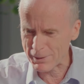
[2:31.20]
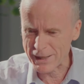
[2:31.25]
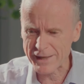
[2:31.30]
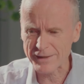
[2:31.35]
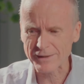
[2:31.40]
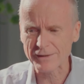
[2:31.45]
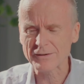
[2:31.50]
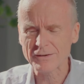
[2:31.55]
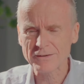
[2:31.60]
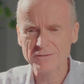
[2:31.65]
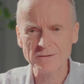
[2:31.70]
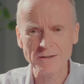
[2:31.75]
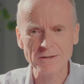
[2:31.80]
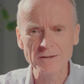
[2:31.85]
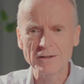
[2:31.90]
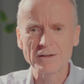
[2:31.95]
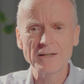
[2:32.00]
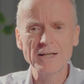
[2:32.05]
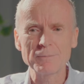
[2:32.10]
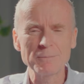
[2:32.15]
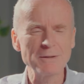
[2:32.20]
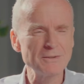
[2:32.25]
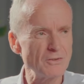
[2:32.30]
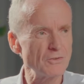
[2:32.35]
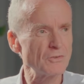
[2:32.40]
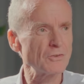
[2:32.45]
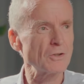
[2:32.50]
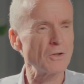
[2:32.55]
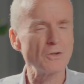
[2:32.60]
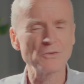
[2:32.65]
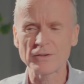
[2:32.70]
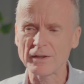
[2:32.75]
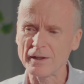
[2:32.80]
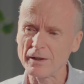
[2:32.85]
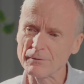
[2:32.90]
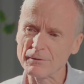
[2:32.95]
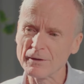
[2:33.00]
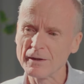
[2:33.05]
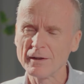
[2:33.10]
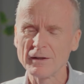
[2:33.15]
Bang. And suddenly a message goes
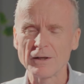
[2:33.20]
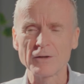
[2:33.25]
out.